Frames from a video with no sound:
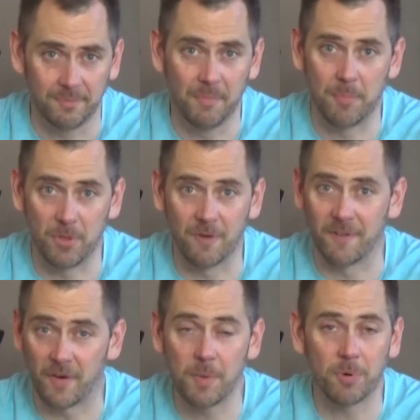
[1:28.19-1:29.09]
Maybe they're
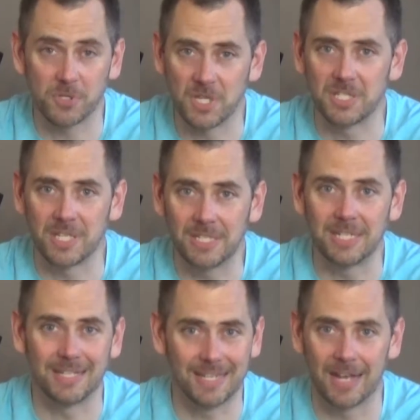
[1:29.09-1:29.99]
very
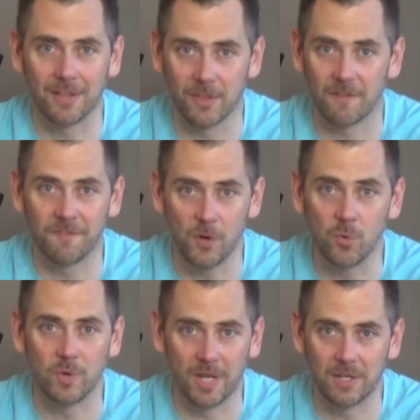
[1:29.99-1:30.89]
persistent in getting their
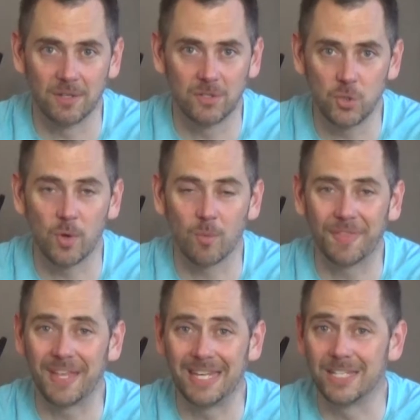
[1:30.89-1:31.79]
food and doing
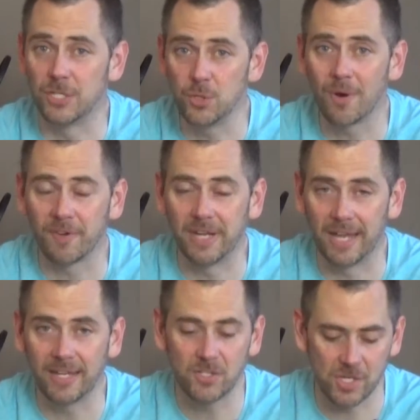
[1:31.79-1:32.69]
what they need to do every
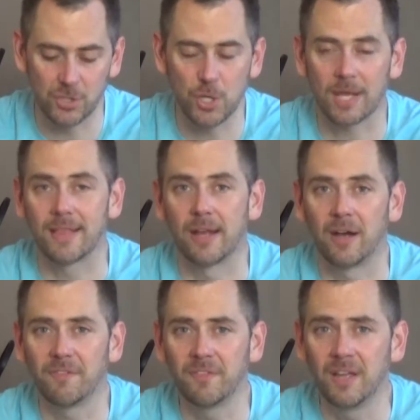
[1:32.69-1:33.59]
day, so you check that
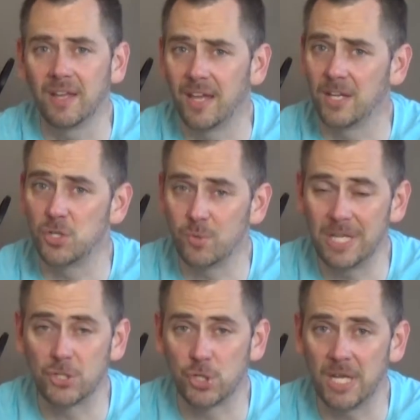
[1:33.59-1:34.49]
off. And do you
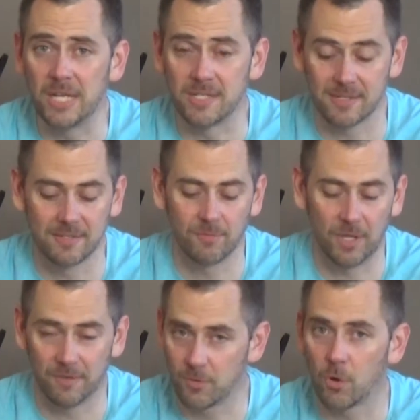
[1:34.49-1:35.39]
eat cheese?
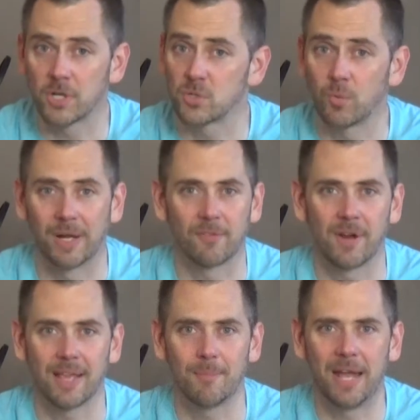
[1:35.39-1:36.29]
Well, of course,
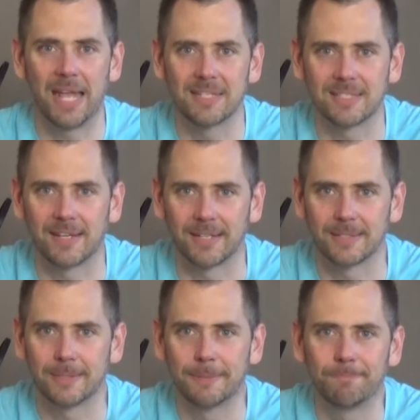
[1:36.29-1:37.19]
whenever I get my hands on it.